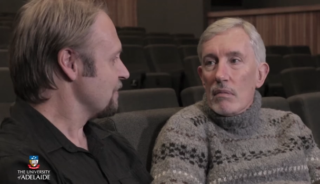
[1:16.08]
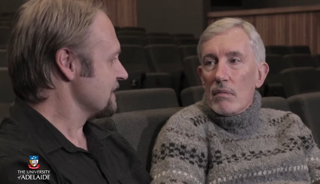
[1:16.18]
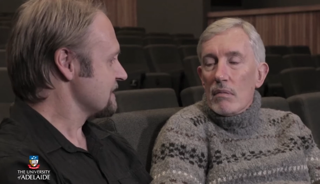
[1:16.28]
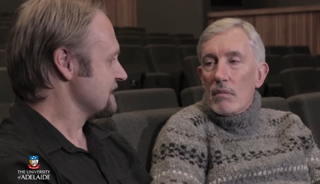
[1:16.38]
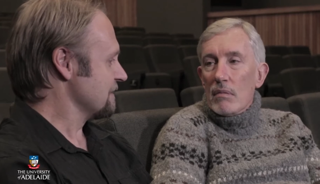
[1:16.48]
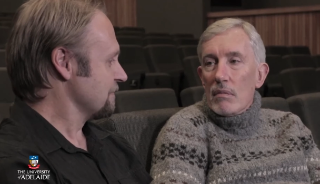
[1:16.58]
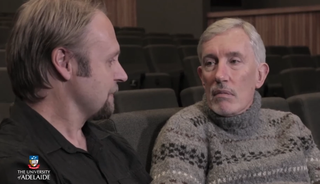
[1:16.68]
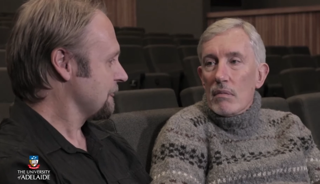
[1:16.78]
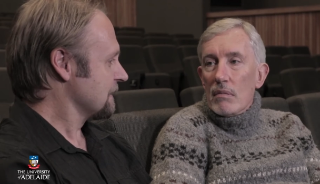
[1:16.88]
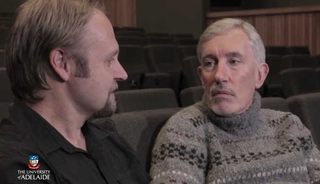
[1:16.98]
Speaker 1: But um,
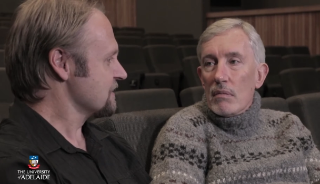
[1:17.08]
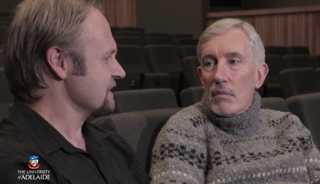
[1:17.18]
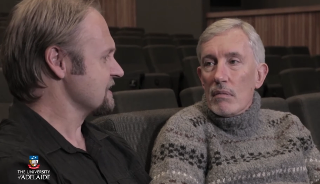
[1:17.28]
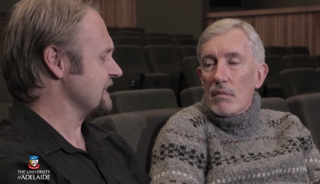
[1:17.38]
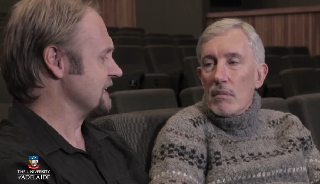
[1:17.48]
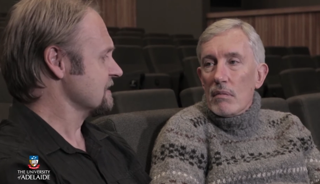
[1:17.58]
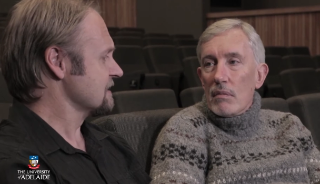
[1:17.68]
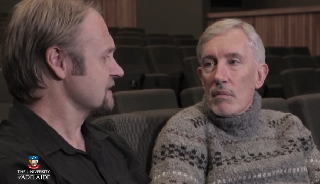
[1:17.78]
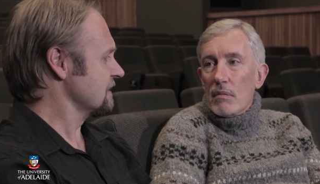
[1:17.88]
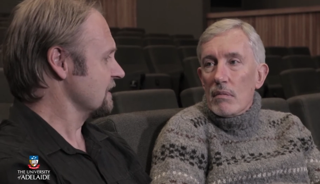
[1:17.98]
to this
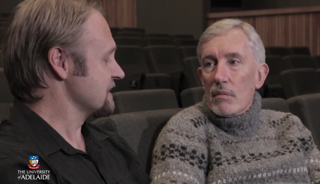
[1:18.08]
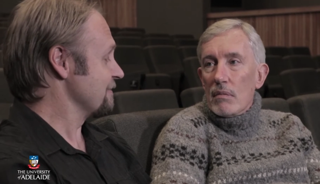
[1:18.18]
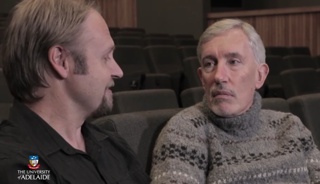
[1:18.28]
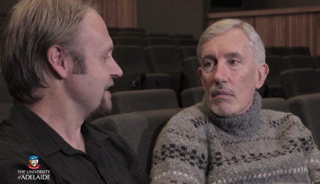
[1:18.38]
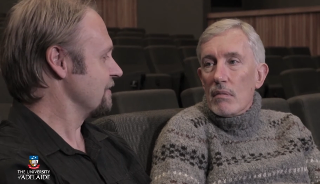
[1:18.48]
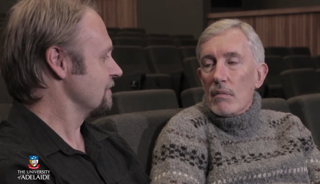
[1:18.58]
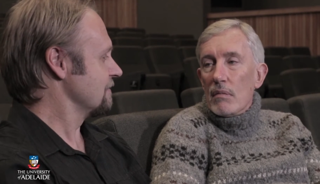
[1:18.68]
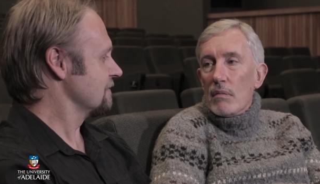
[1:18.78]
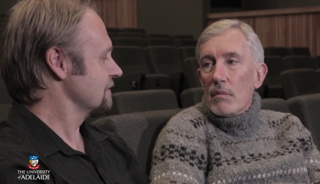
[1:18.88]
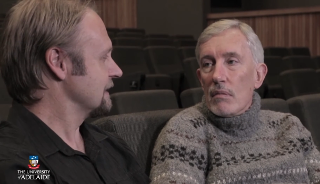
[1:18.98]
end, you know, some of our
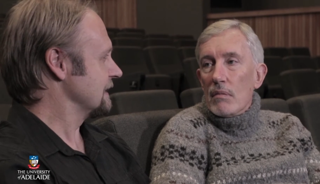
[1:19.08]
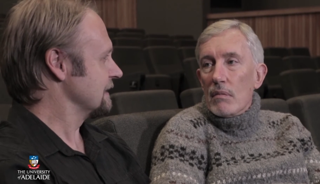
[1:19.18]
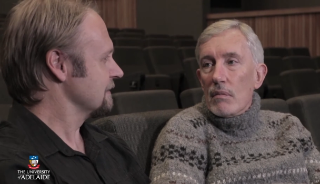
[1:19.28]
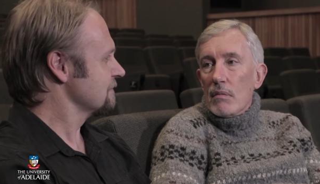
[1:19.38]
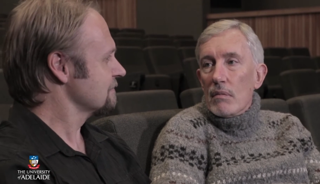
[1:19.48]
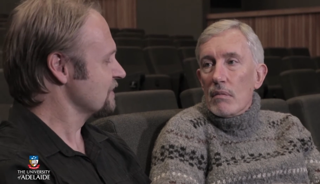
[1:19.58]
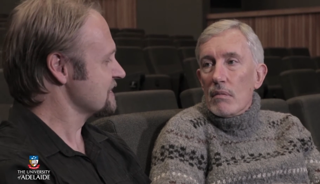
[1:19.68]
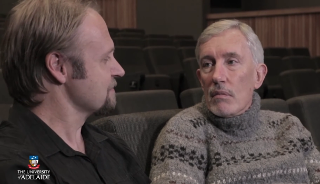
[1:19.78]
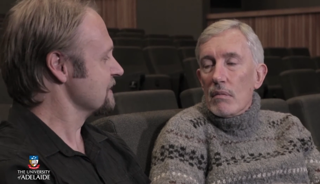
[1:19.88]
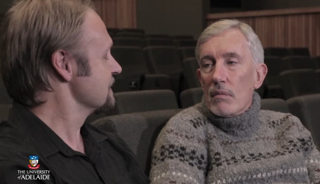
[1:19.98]
uh,
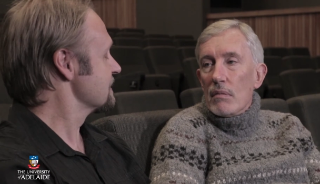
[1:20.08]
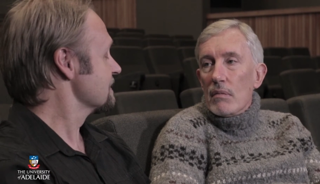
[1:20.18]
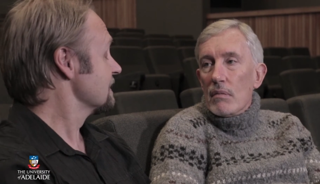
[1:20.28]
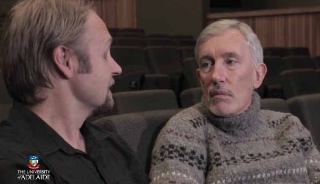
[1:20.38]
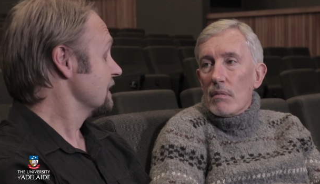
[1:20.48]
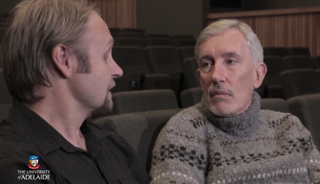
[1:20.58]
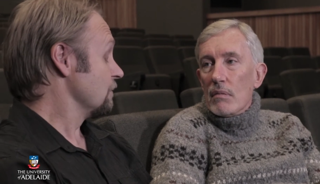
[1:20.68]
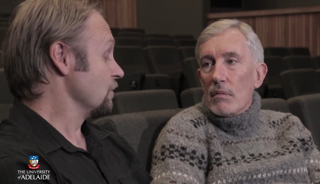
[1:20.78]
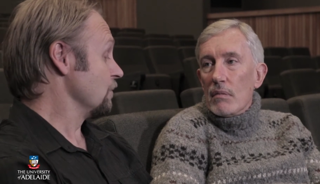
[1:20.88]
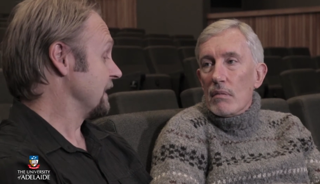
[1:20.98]
recipes
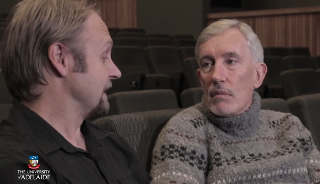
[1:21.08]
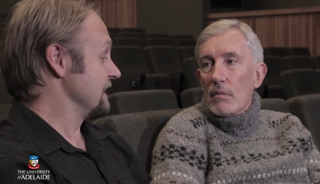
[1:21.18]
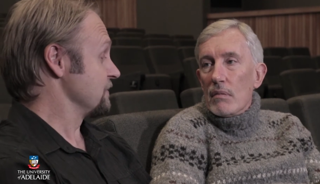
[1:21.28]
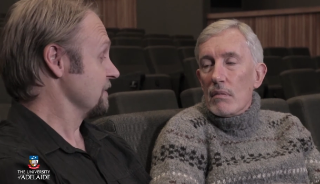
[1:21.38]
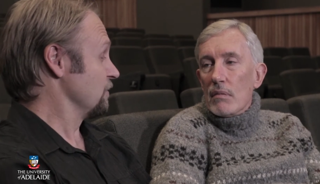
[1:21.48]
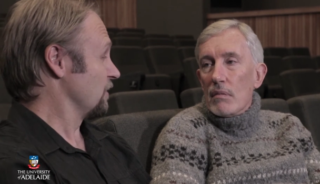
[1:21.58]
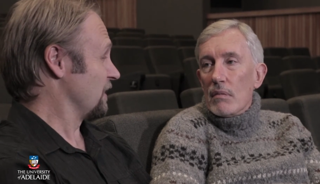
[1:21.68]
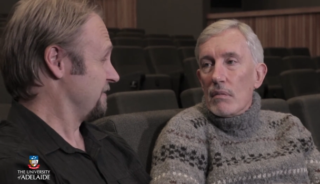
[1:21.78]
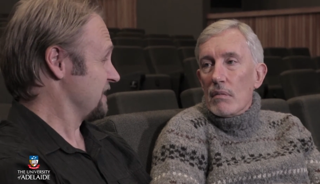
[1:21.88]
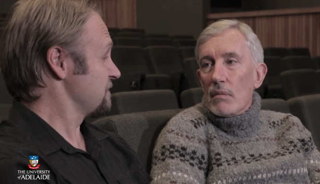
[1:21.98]
will engage with a more
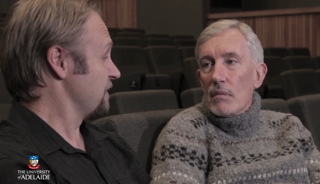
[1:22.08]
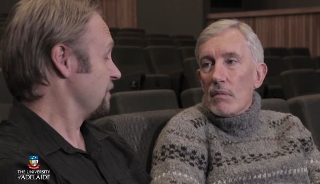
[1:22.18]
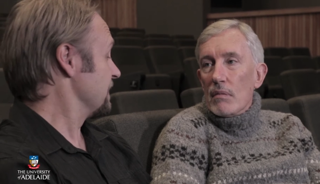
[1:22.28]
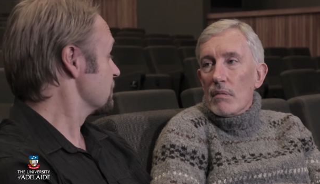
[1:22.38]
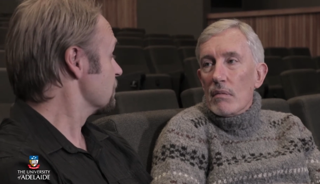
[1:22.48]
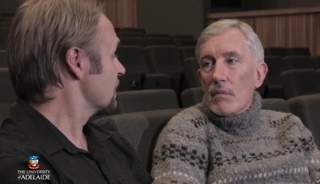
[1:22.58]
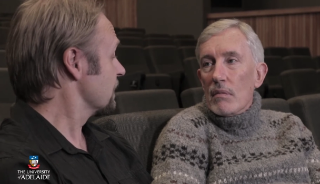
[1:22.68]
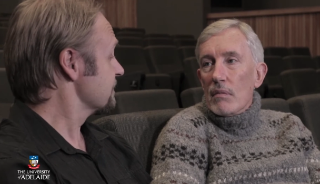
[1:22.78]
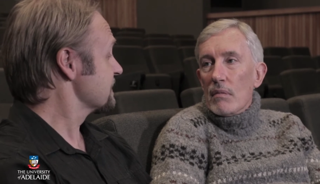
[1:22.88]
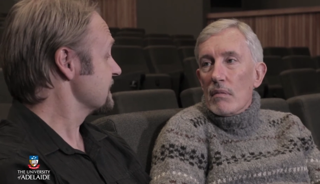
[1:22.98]
kind of experimental
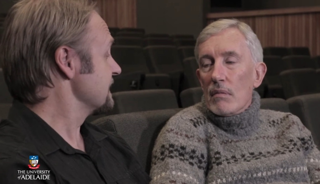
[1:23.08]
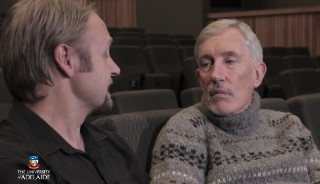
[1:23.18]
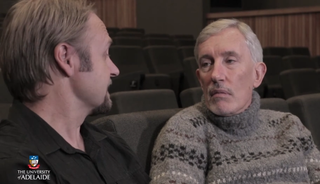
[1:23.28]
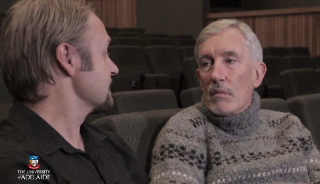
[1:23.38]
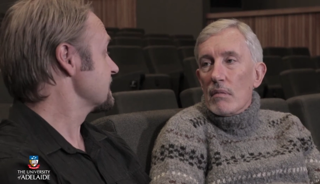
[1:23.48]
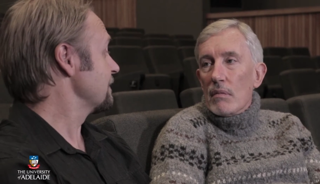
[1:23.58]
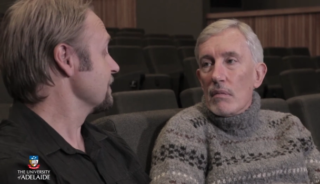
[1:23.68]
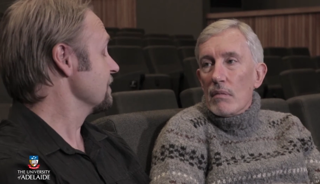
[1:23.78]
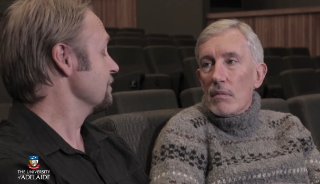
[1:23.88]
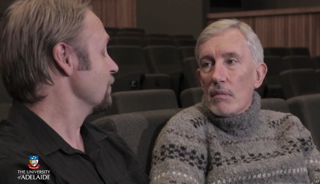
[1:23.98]
kind of aesthetic, and some
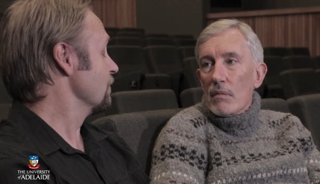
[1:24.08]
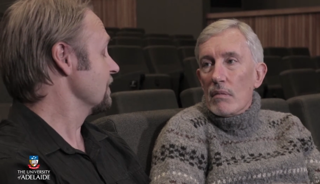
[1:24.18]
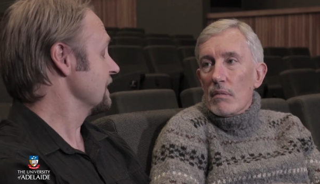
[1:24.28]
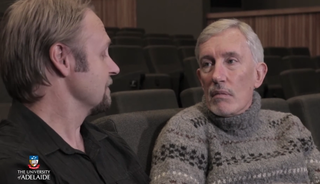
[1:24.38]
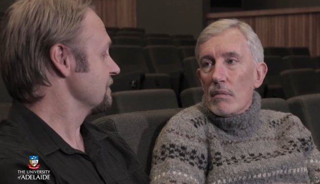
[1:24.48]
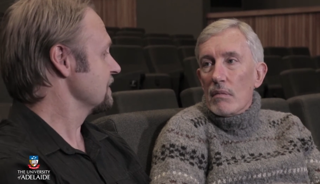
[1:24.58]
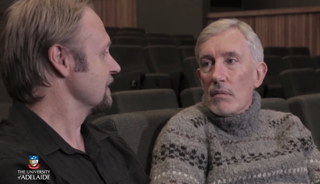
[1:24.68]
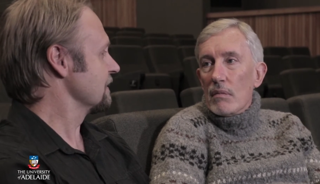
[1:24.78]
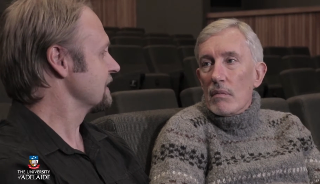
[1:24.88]
of them more, uh, you know,